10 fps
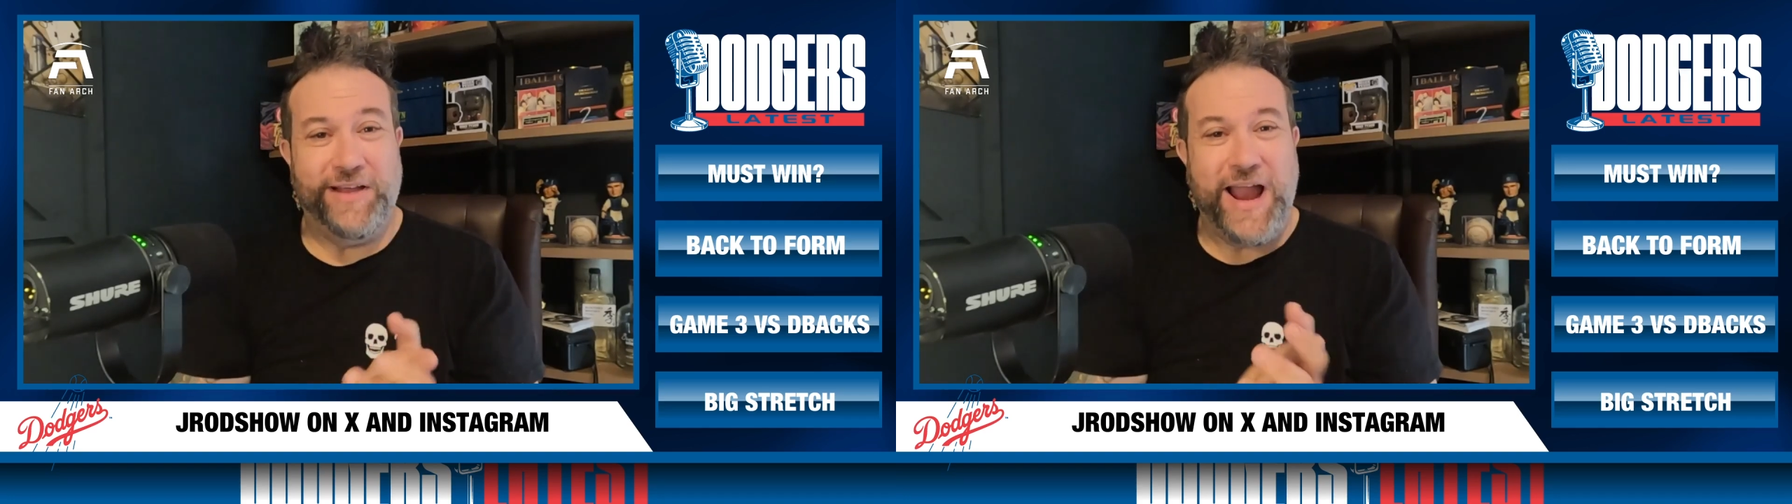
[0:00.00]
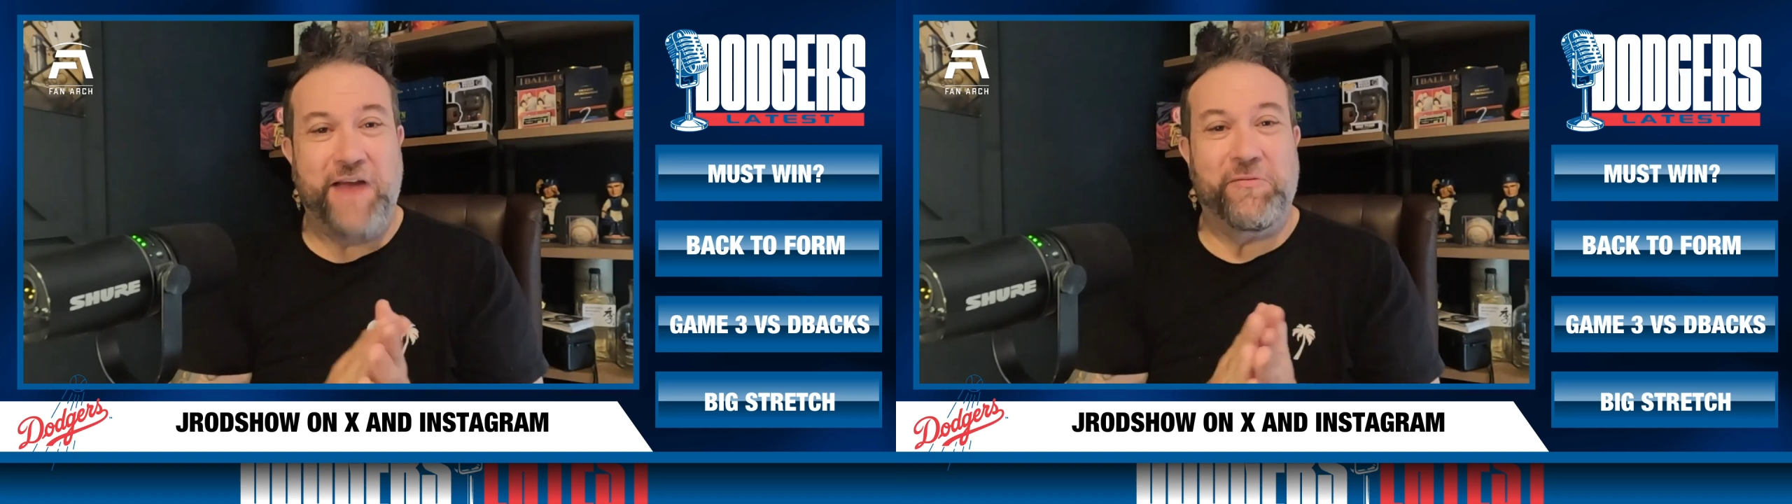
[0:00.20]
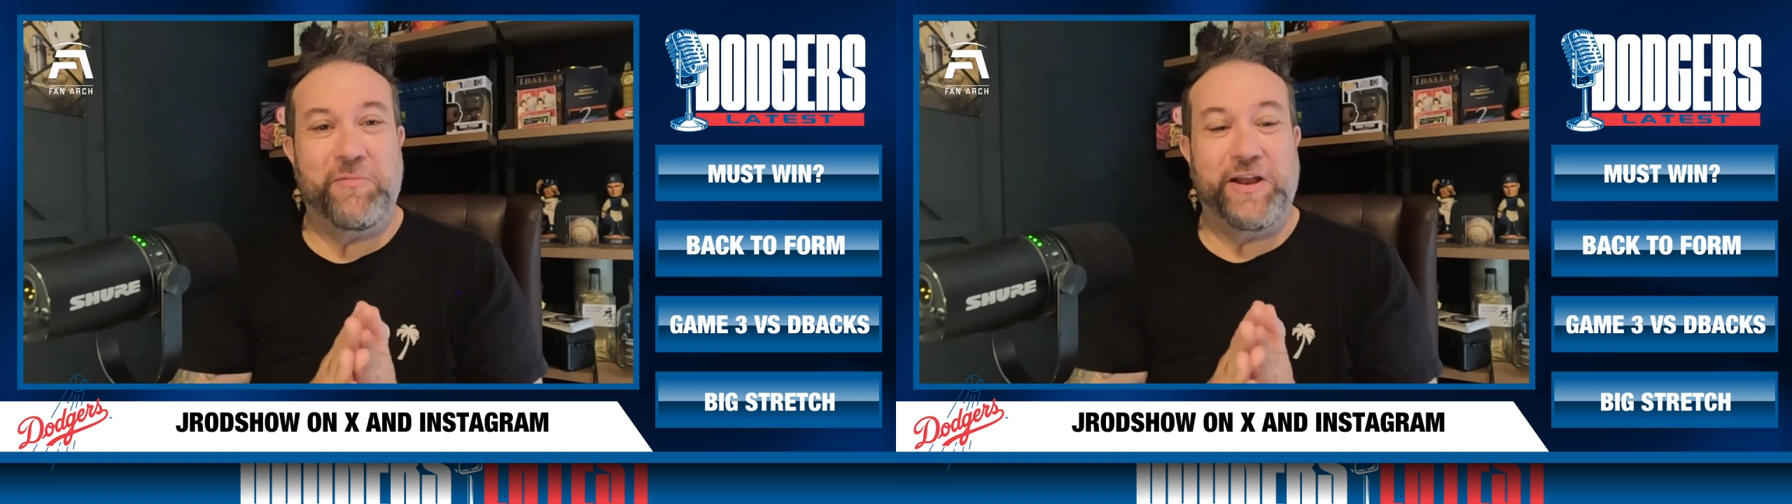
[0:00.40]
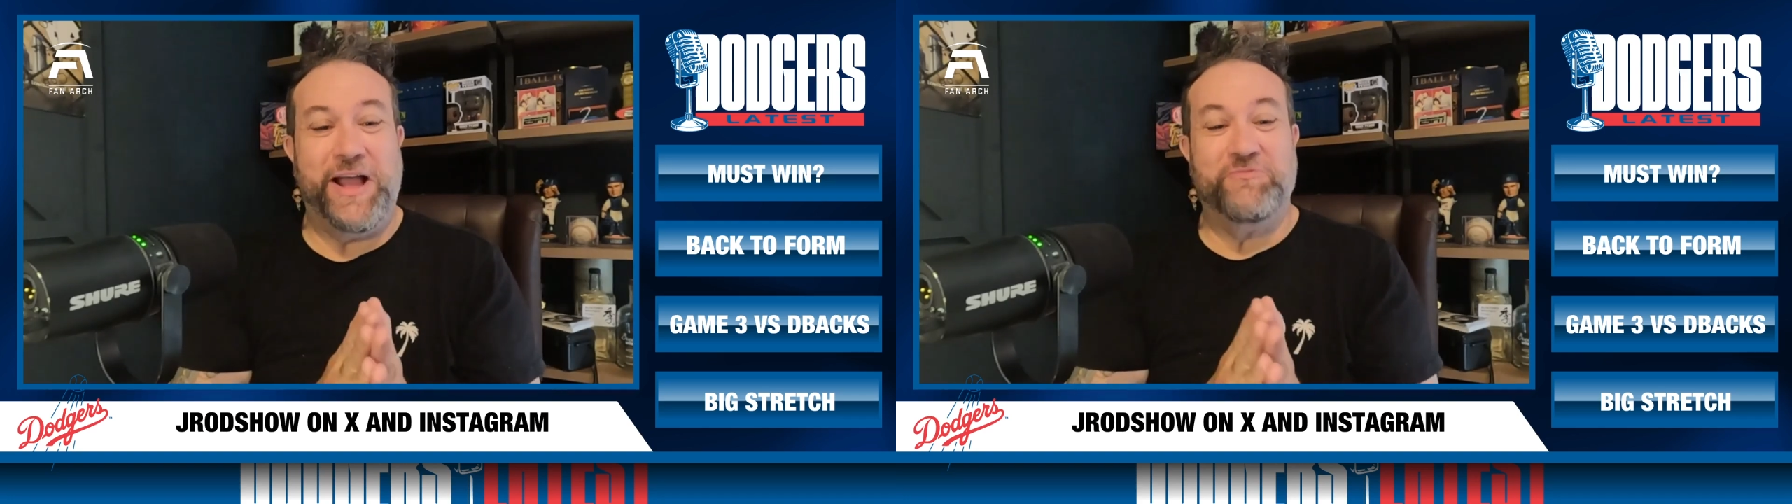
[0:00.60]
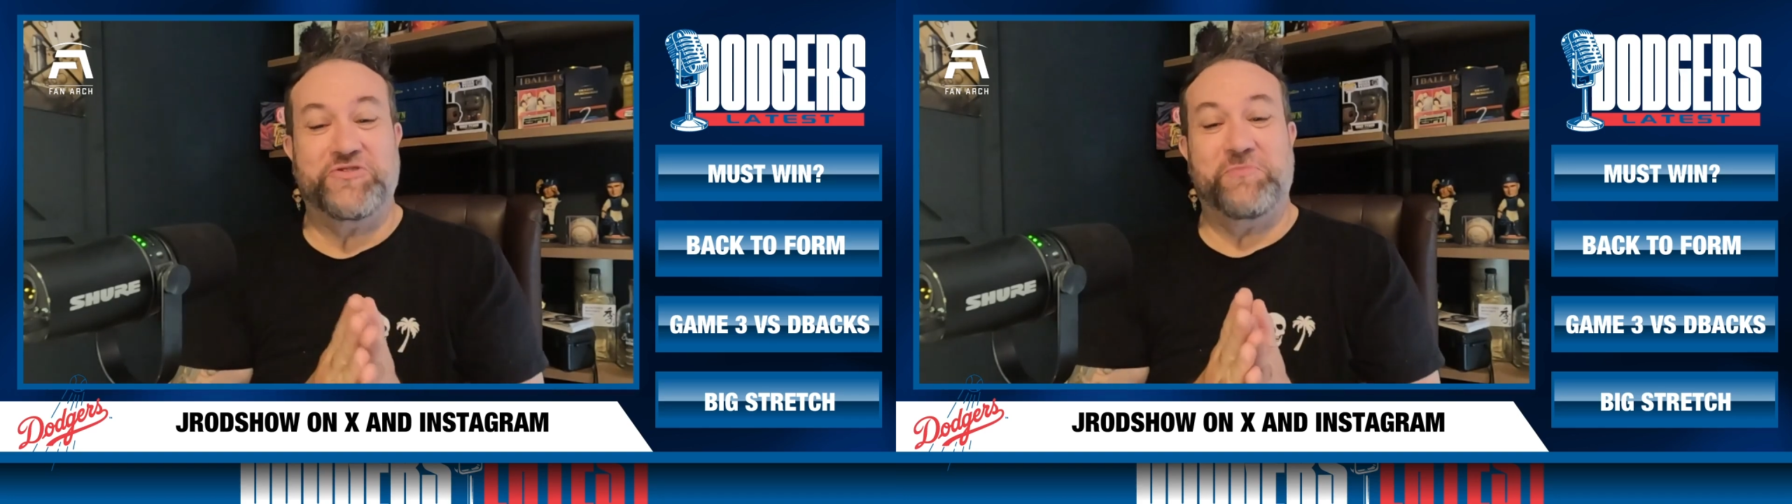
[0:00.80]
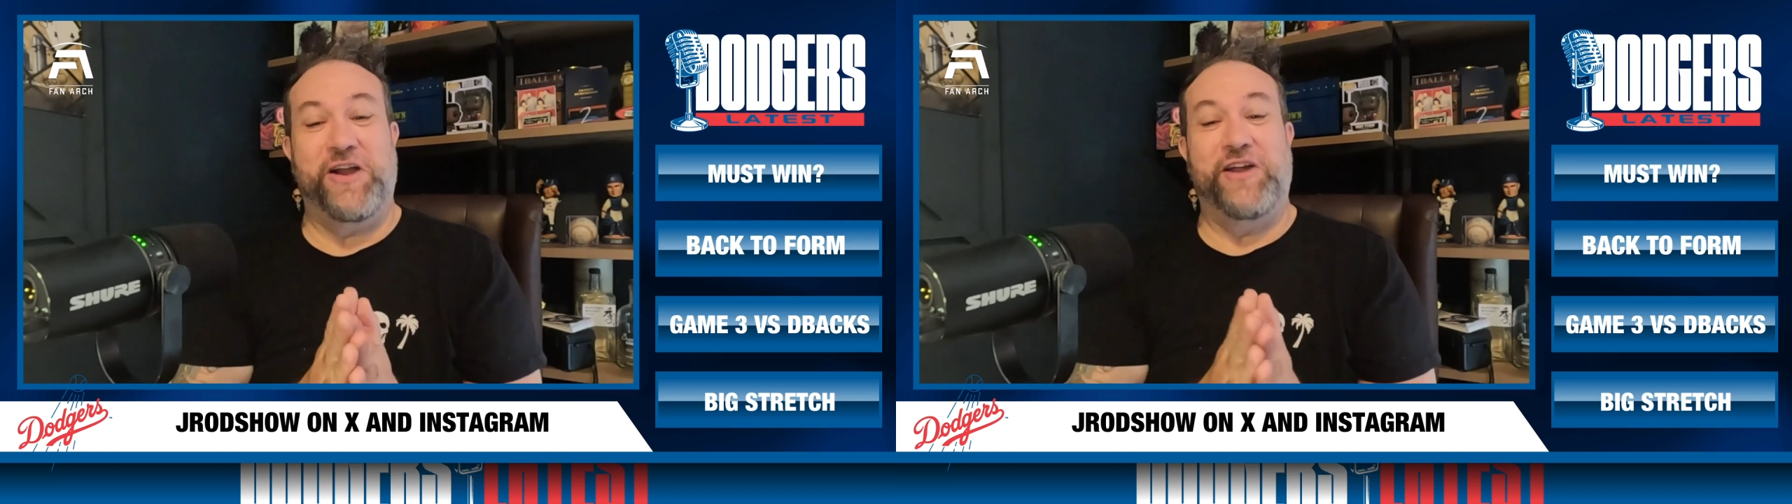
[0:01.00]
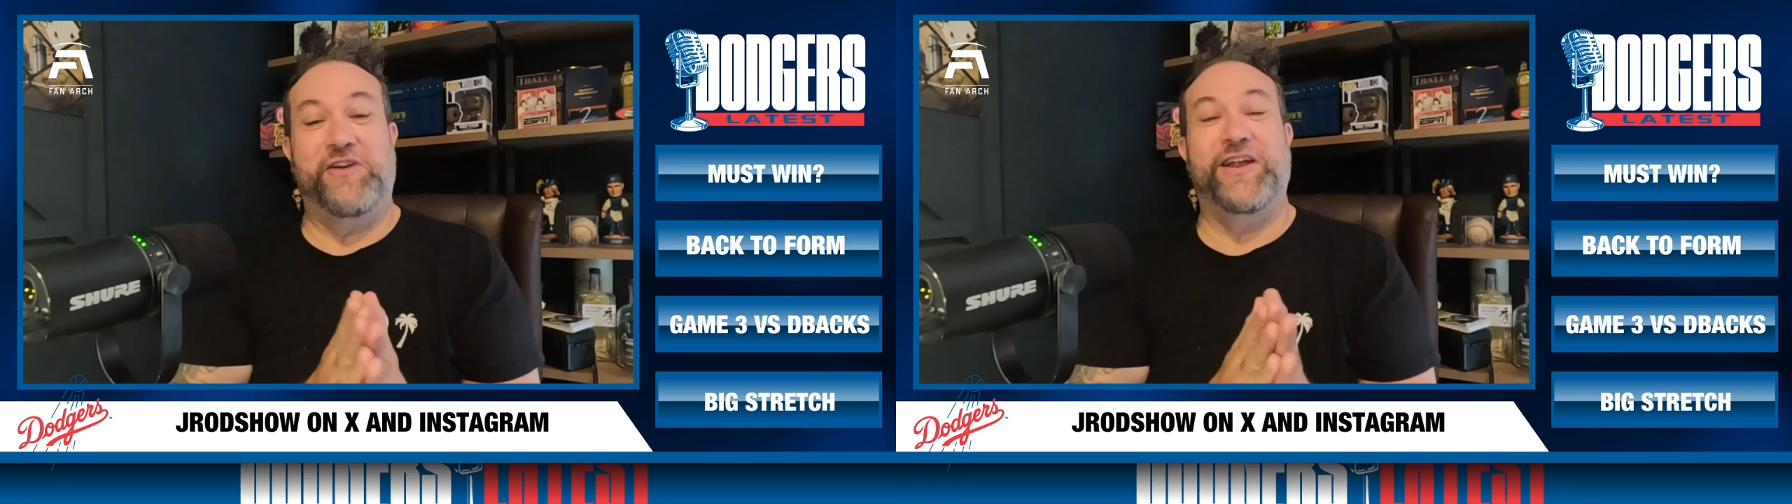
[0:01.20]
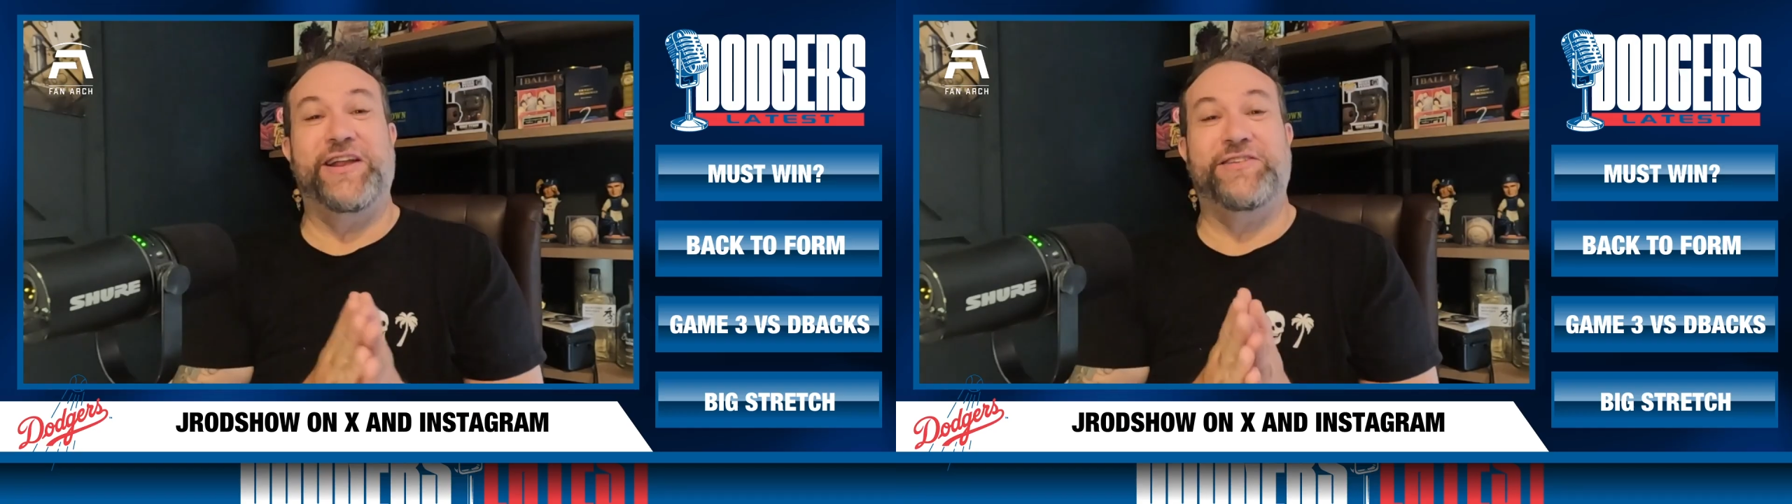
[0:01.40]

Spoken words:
Hi, everybody. I'm Jim Rodriguez,